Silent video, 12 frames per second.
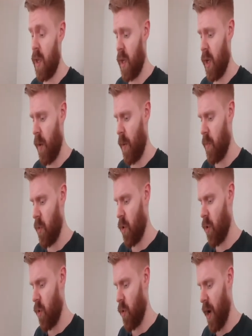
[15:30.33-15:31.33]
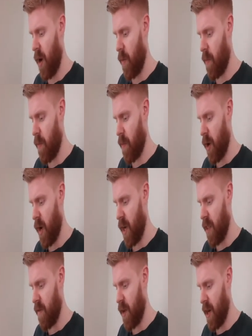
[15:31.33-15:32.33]
I'm not sure how high
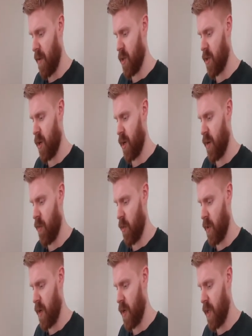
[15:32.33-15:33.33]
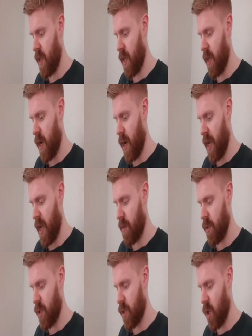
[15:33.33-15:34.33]
the value is at Iron Robin. I am
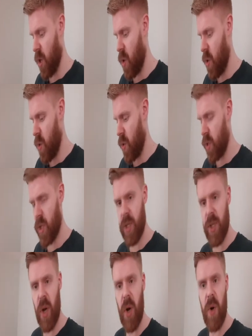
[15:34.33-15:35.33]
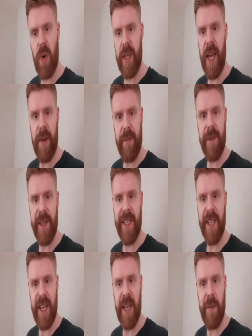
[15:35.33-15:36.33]
so tempted
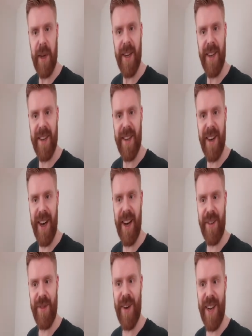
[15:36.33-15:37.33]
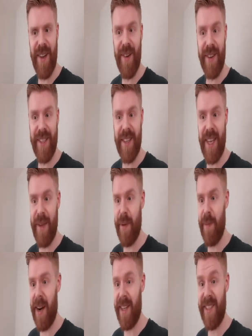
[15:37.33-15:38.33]
to keep it. I really want to keep
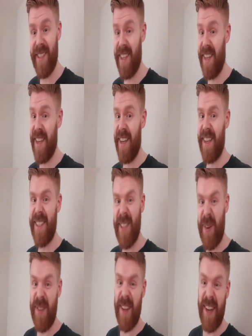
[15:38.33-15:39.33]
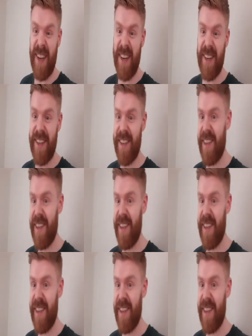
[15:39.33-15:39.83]
it, but I don't think I can.